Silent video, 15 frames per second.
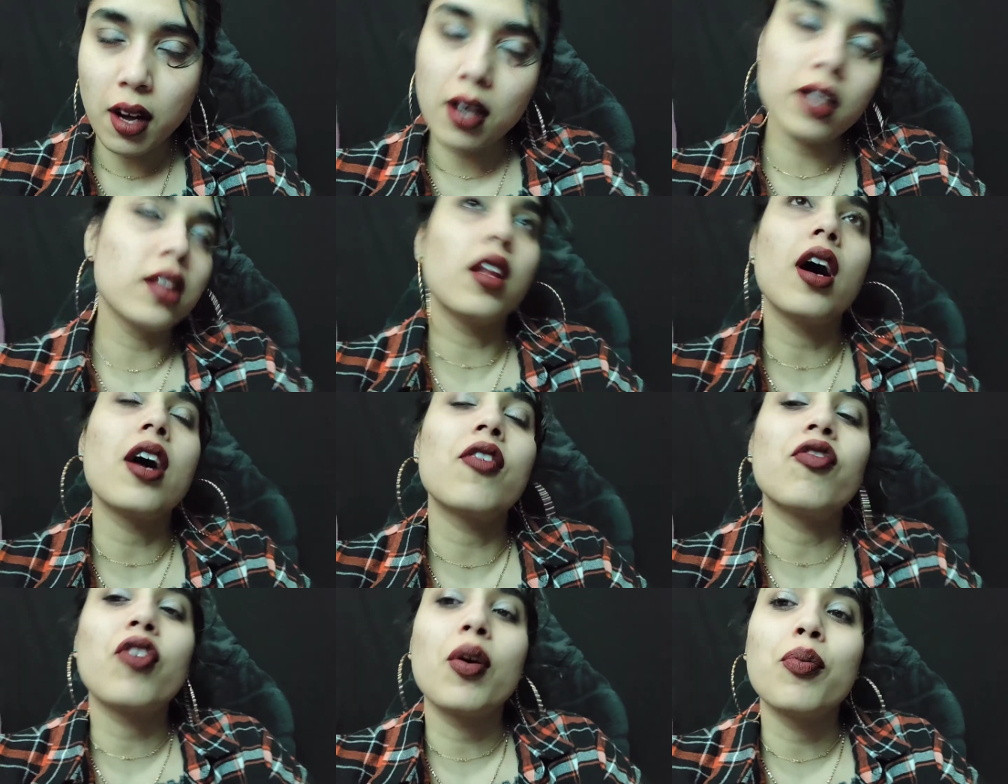a lot
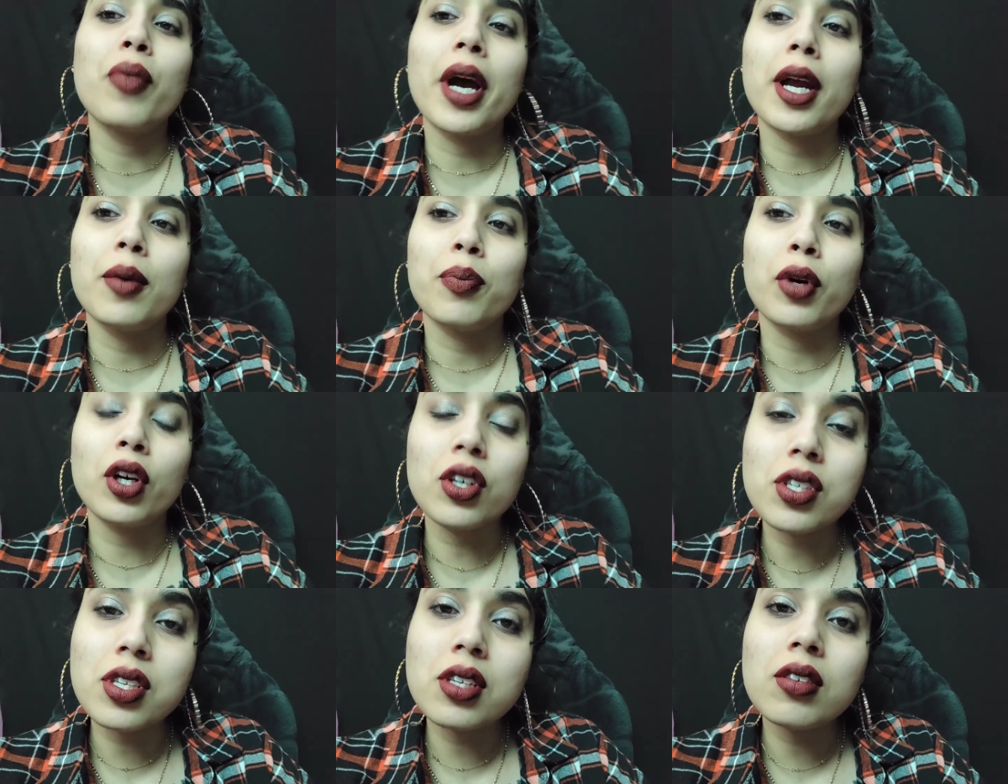from my
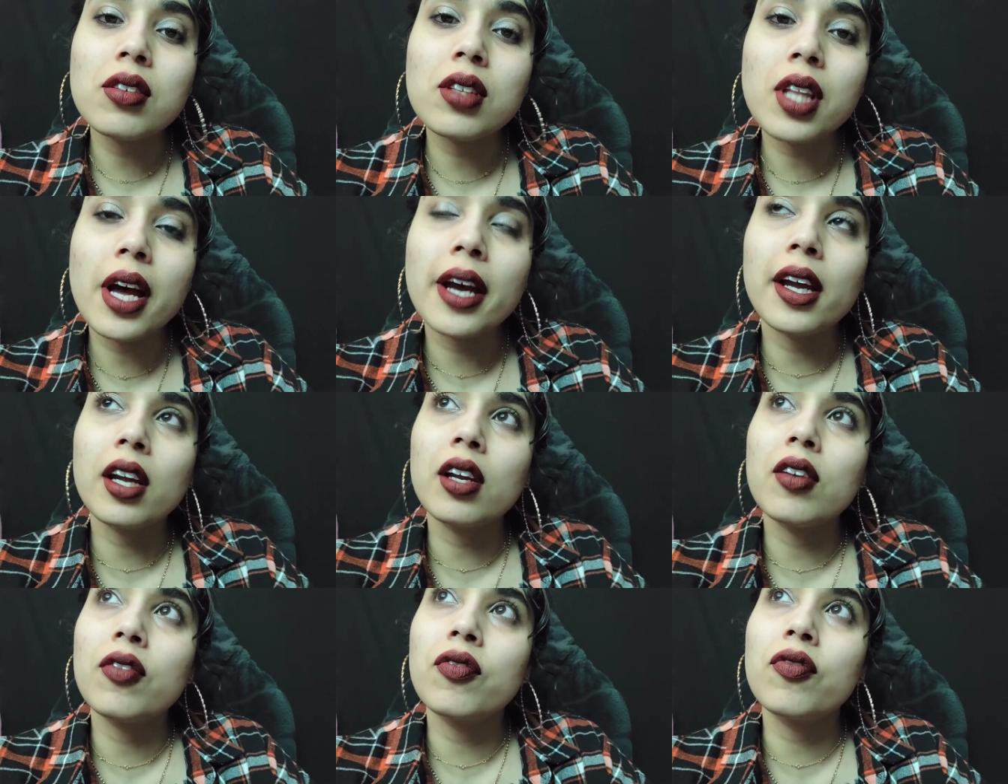personal
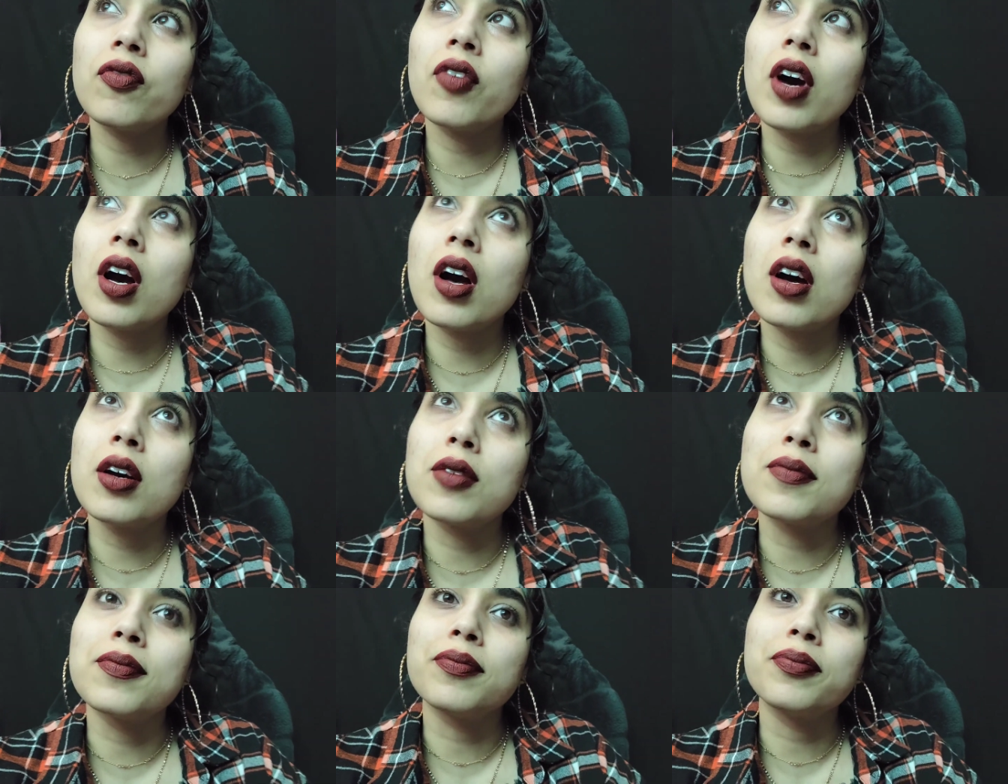life.
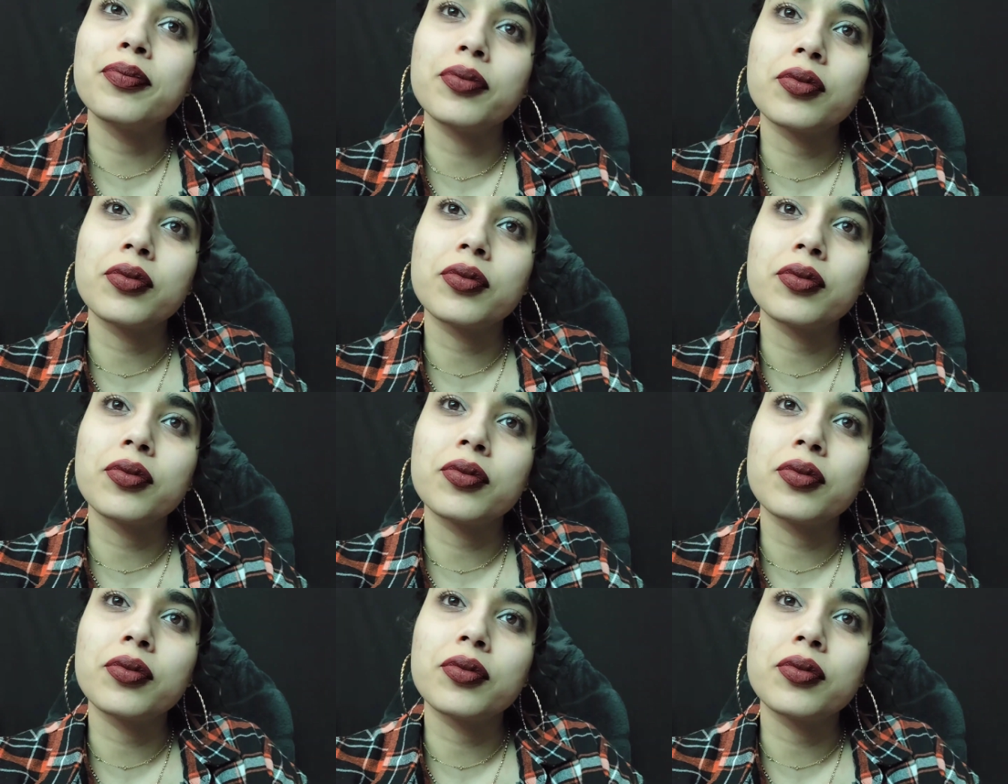Um,